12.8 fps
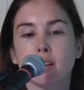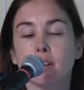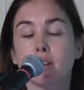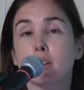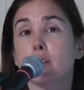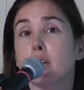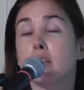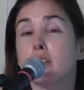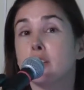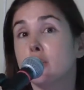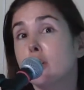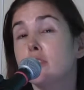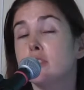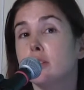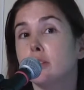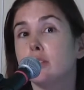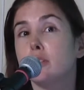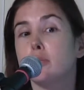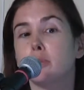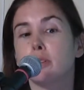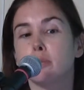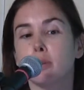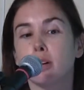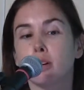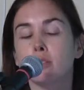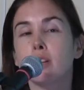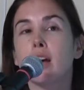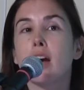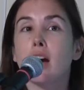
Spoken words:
And it talks a little bit about